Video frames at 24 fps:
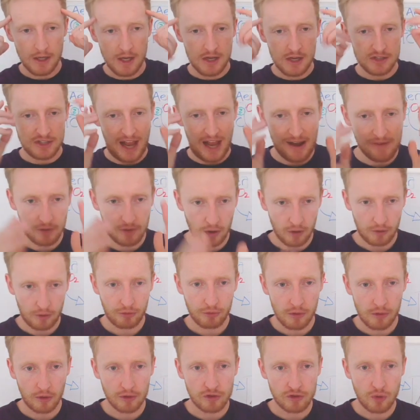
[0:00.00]
So have a look through
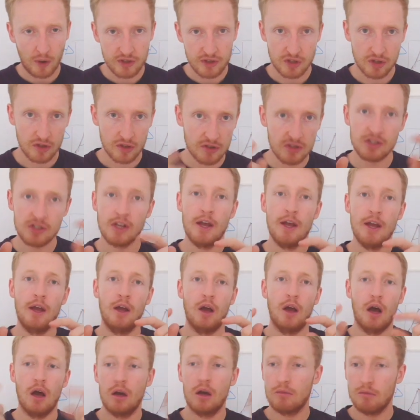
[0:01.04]
those questions.
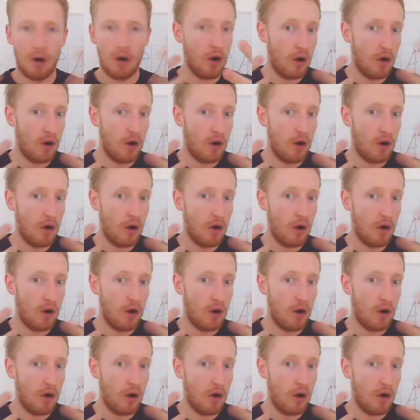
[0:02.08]
Uh,